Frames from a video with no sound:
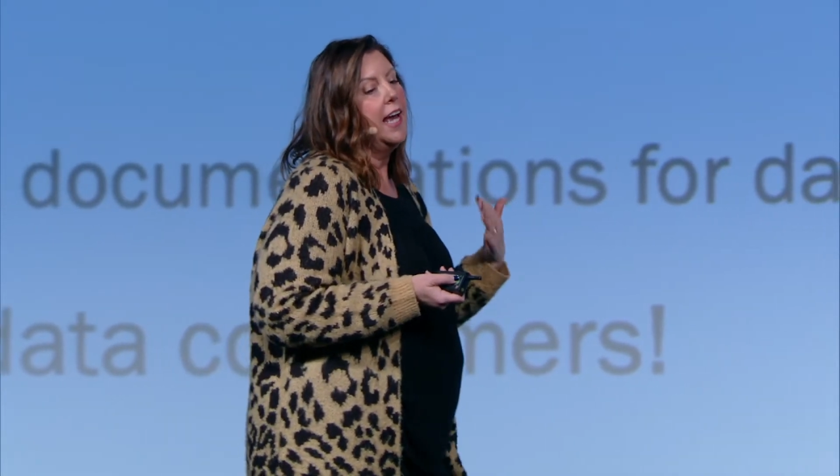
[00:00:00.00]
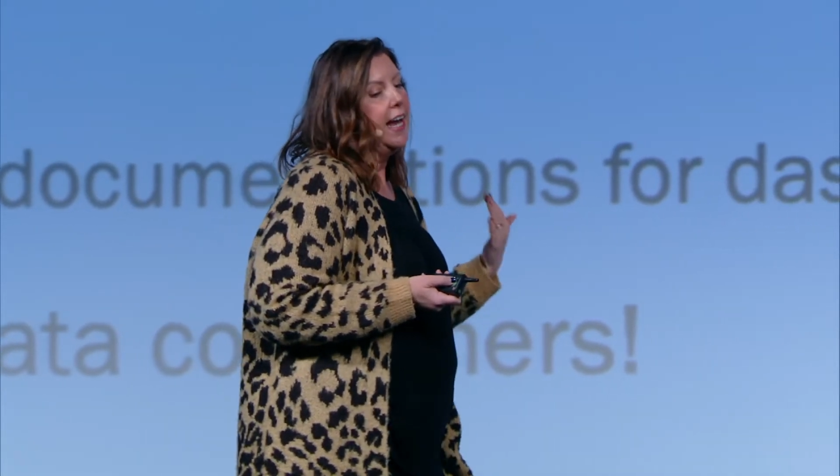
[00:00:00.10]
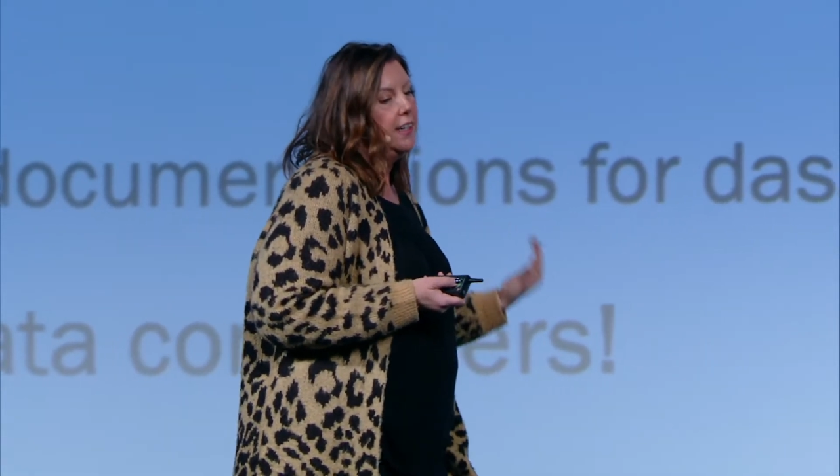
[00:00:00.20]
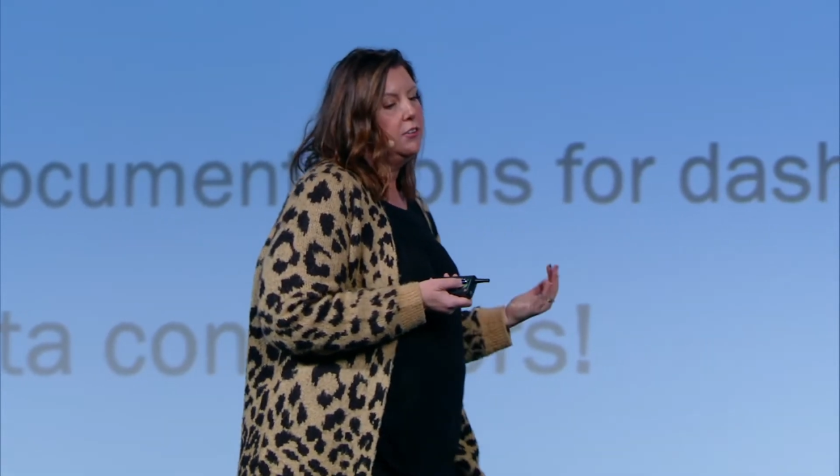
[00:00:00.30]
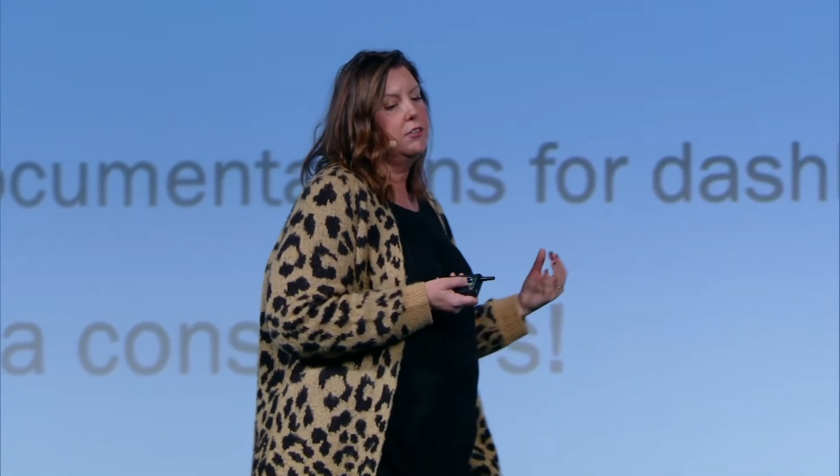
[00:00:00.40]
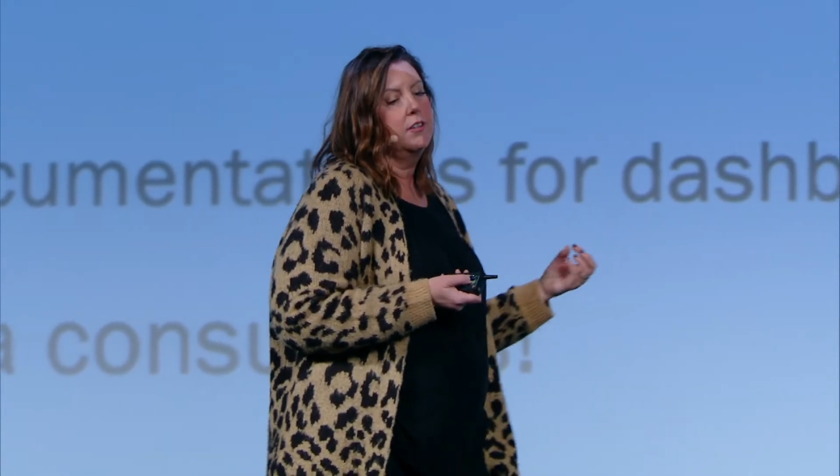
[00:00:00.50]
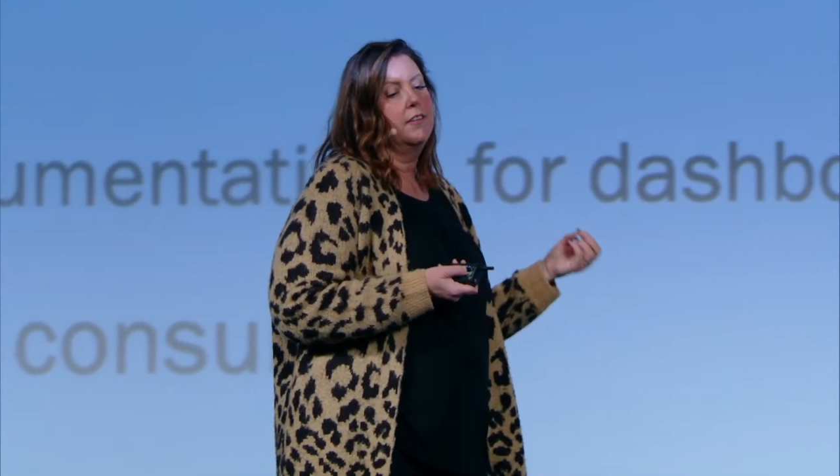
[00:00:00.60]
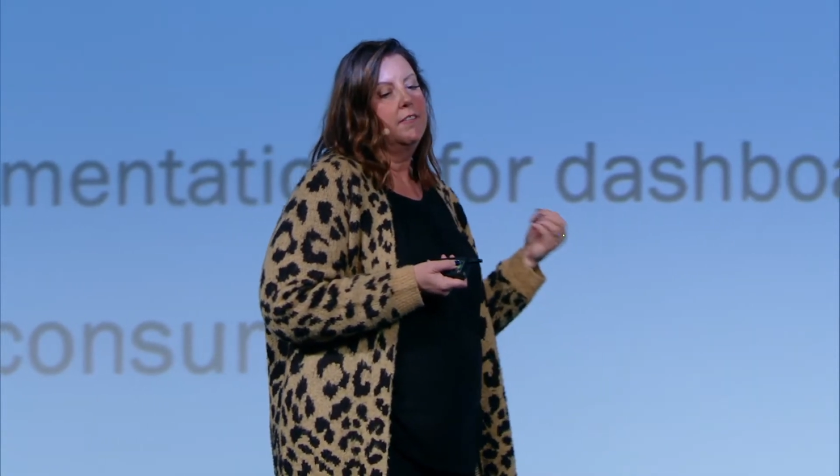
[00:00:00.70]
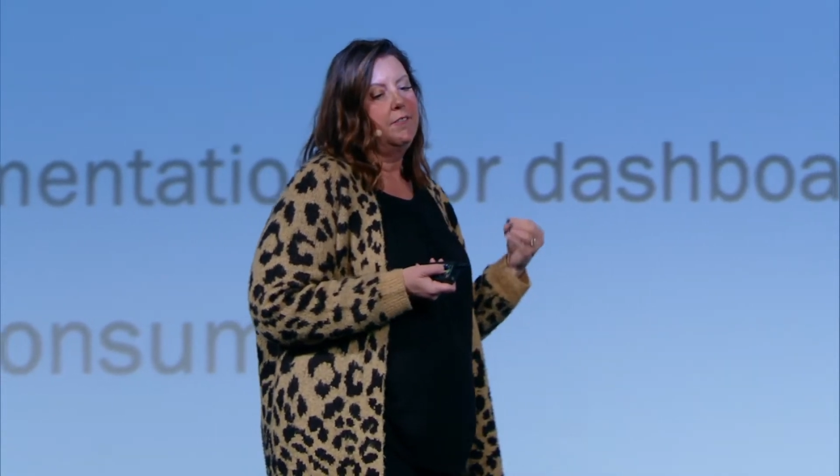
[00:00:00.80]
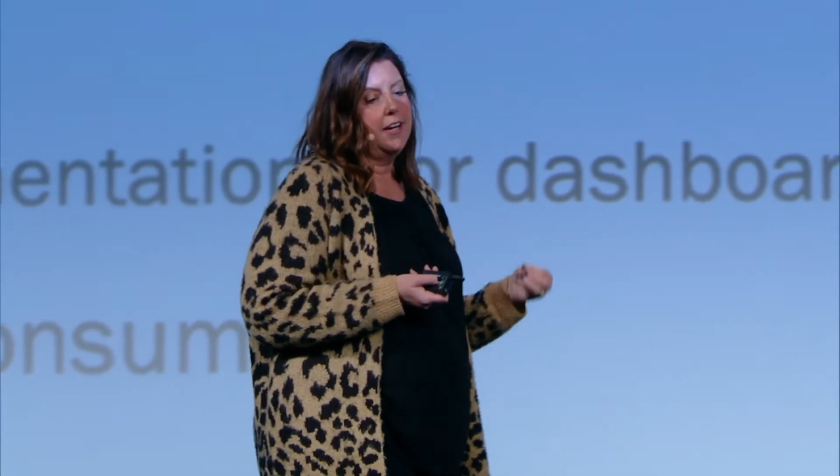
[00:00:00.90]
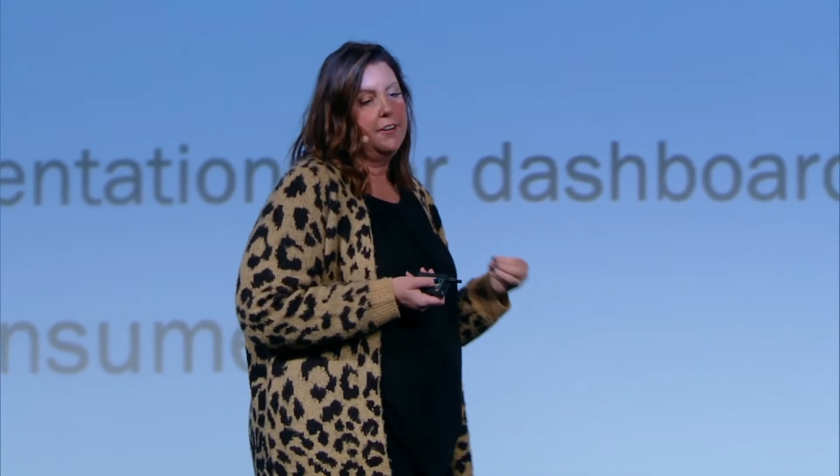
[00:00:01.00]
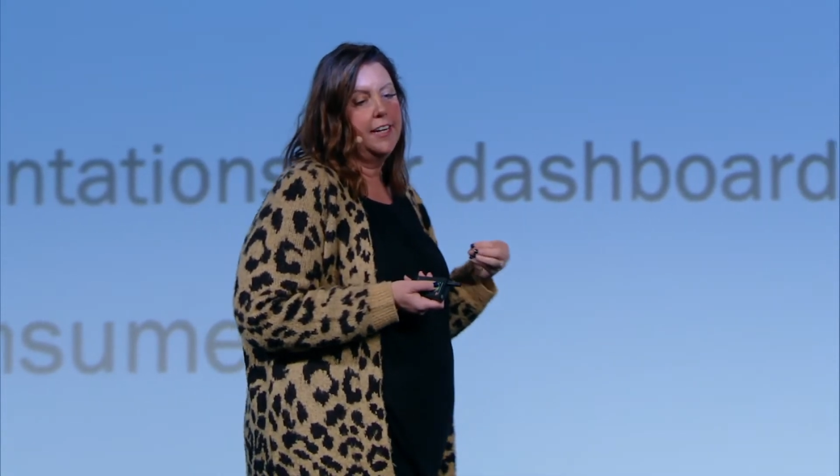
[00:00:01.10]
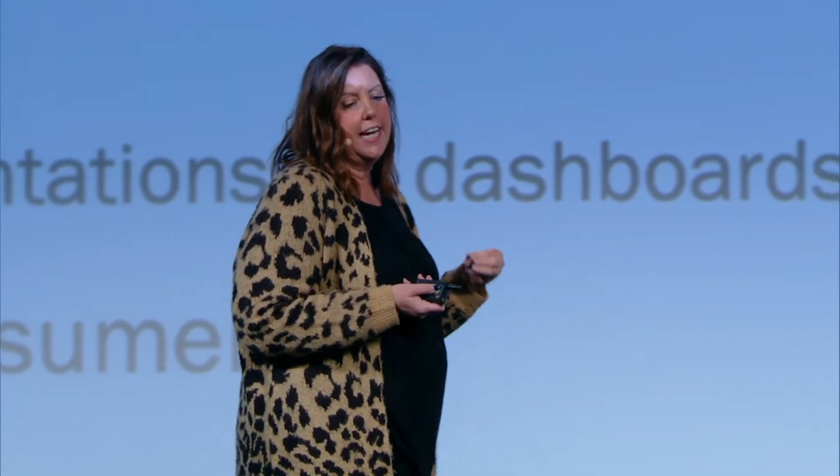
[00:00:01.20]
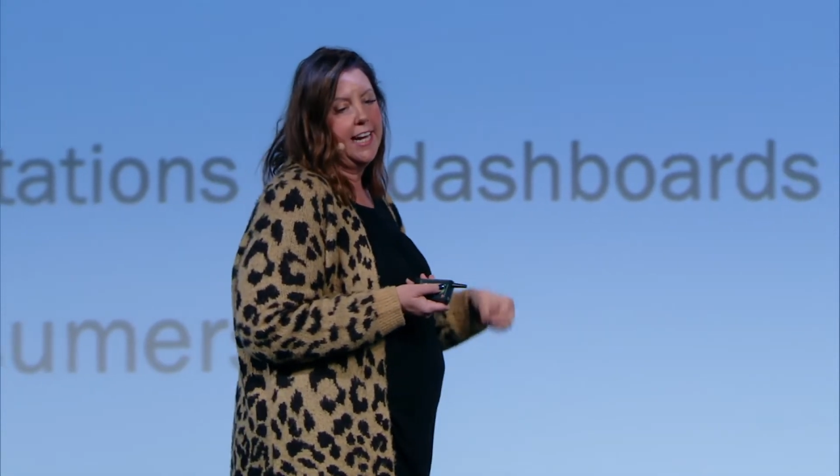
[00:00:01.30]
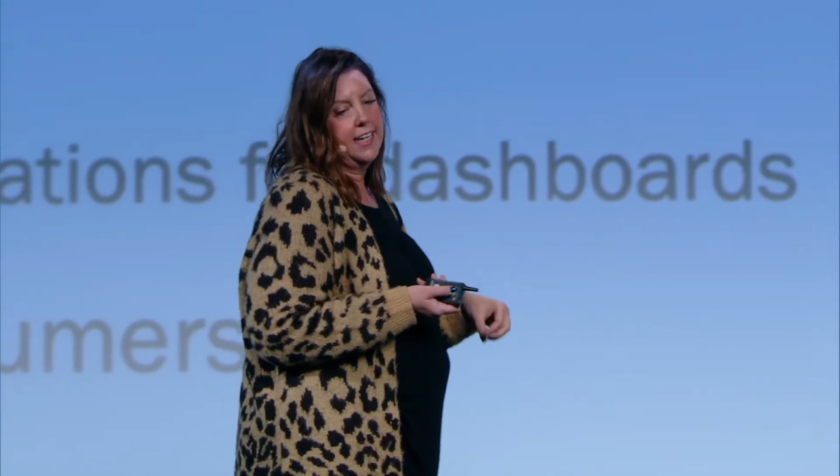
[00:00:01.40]
It's very
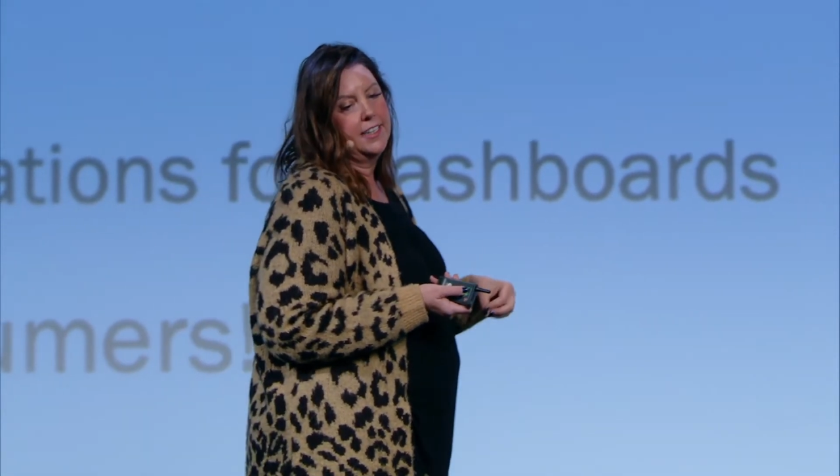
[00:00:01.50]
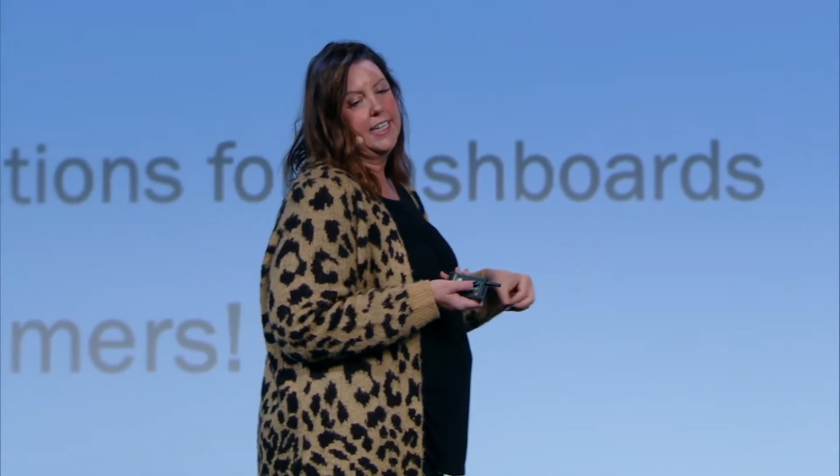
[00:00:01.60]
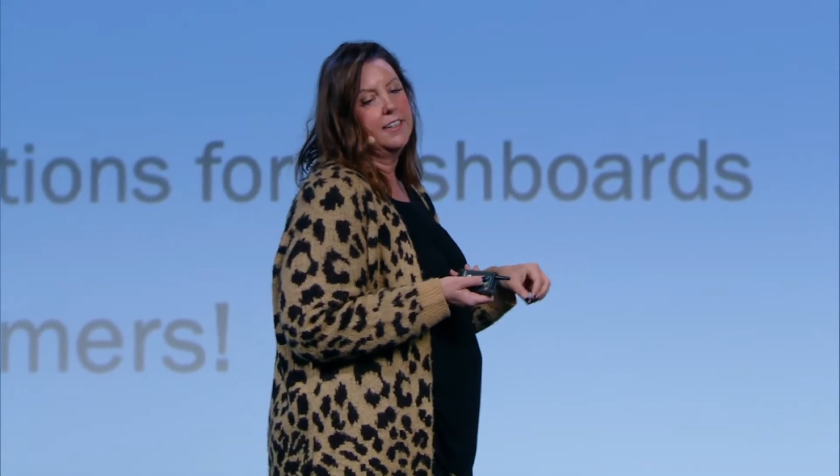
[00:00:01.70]
handy.